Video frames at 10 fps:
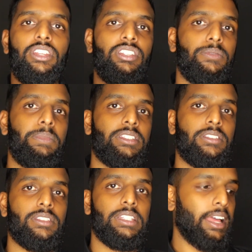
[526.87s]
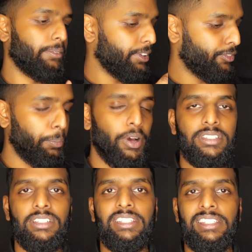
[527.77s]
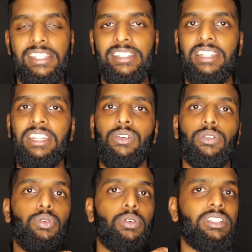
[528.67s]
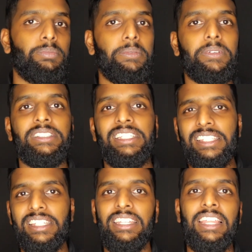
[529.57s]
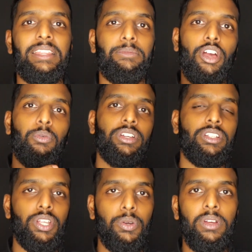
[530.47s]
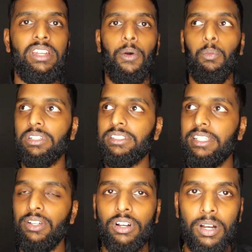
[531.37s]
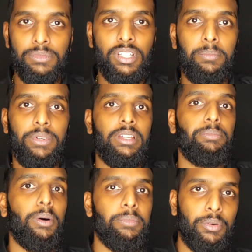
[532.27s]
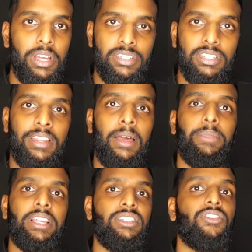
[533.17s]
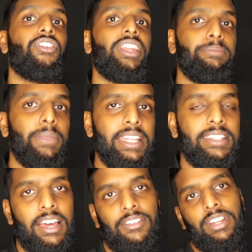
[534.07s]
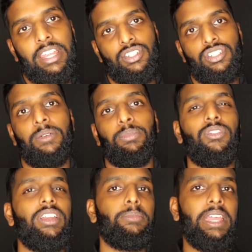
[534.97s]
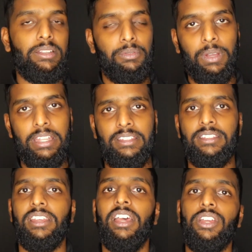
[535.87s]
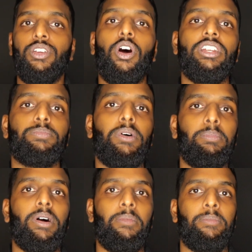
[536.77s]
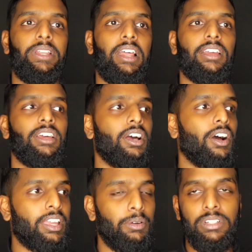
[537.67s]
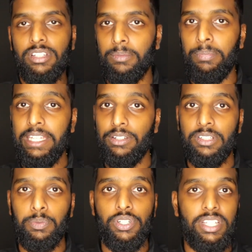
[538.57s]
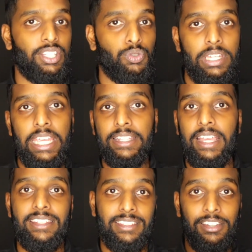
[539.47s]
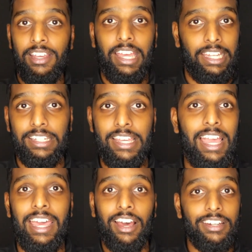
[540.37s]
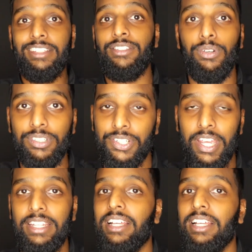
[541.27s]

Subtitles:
You need to be like, if you're posting consistently or talking to people consistently, let them know what you're doing. And once the deal comes up, you can pop the question, like, because you've already made that relationship, you've already made them acquaintance. You can't just pop up and be like, okay, we need to complete on this project in 28 days and I need 200k.